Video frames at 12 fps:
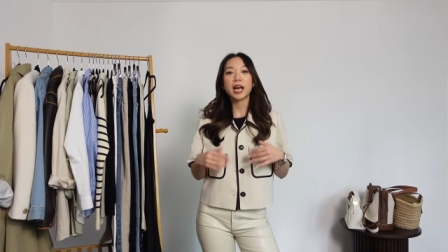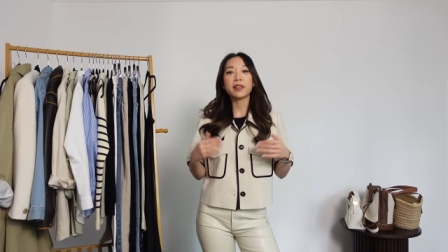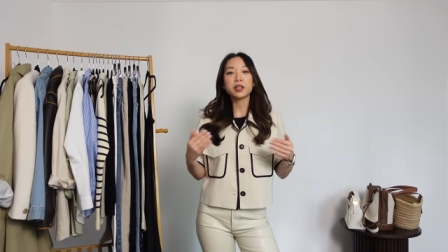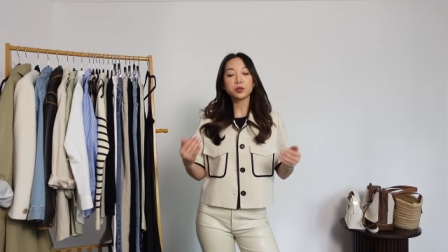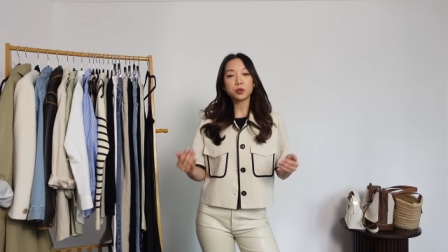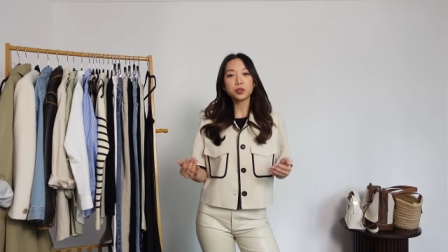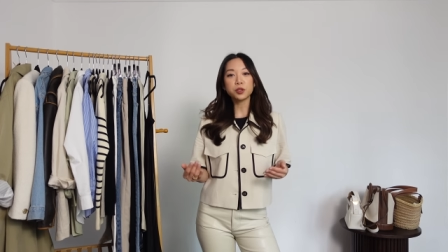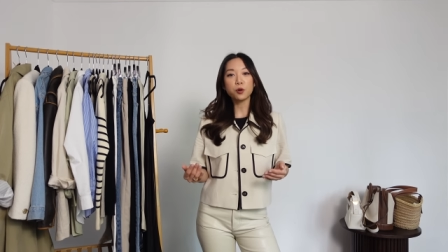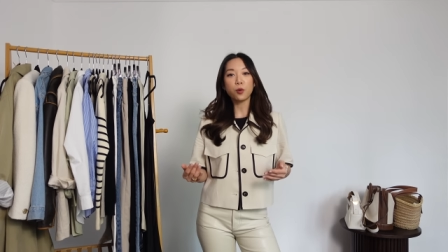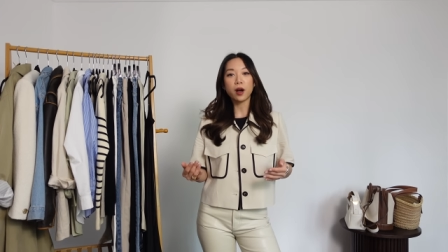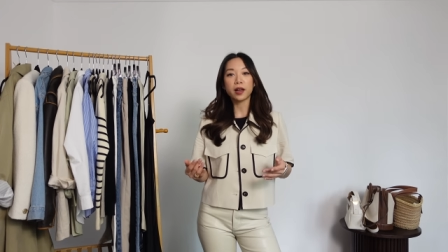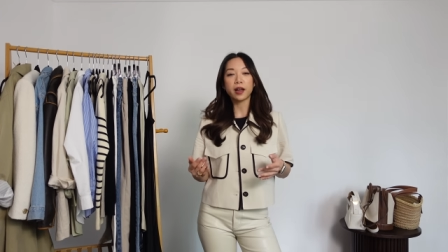and that's also
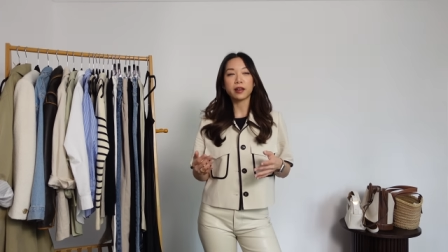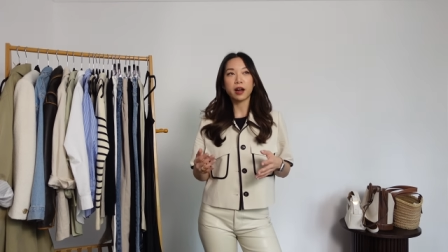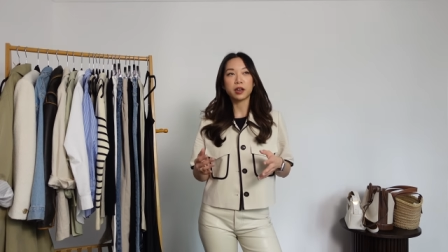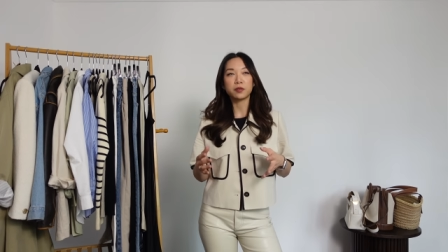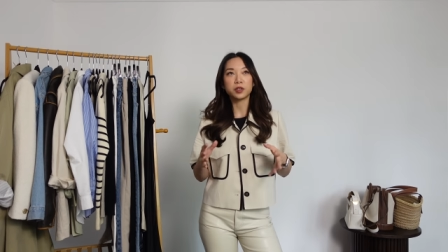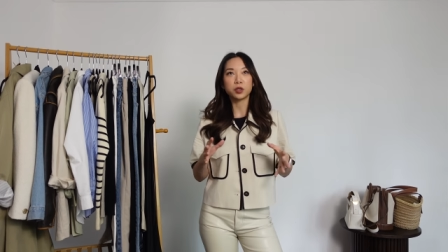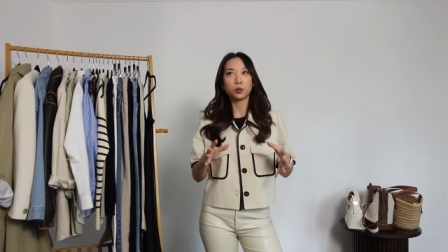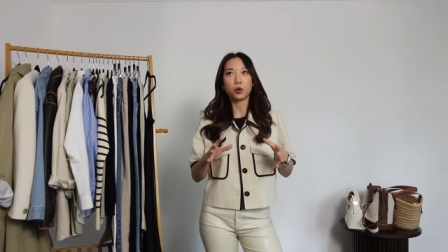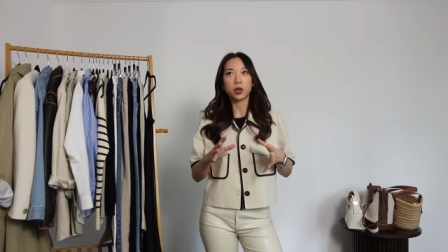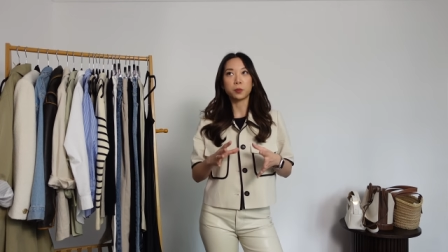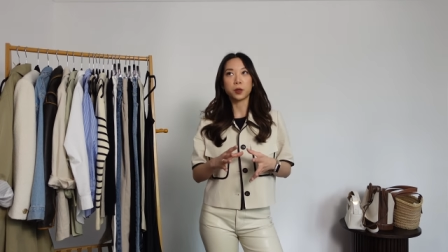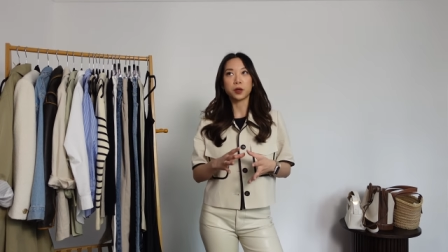why I kind of didn't
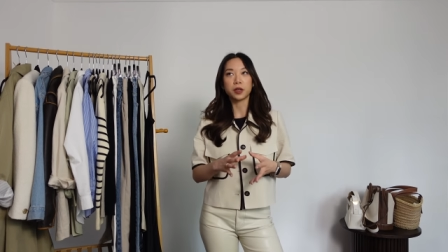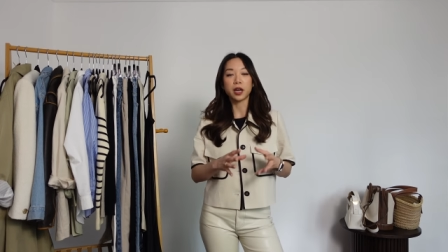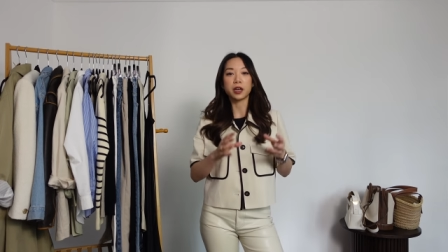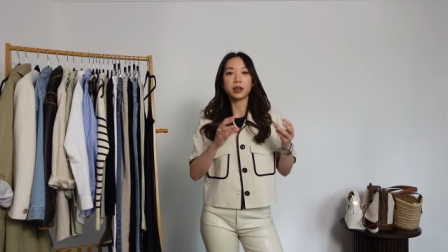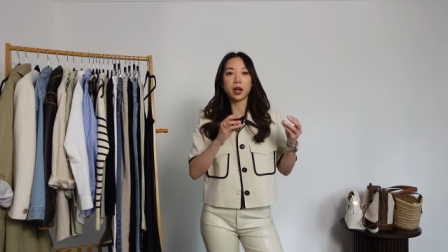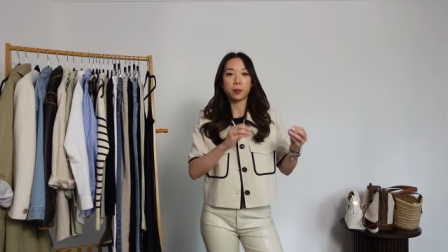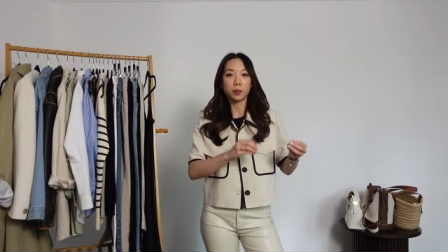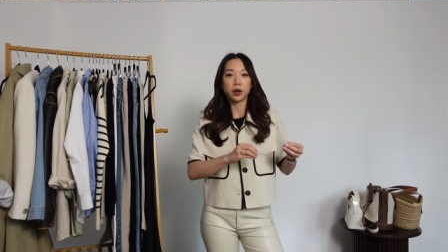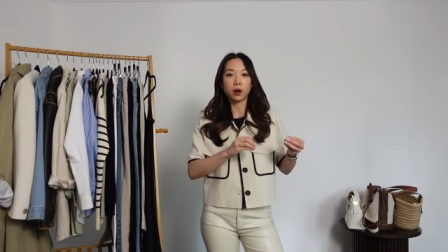want to put a number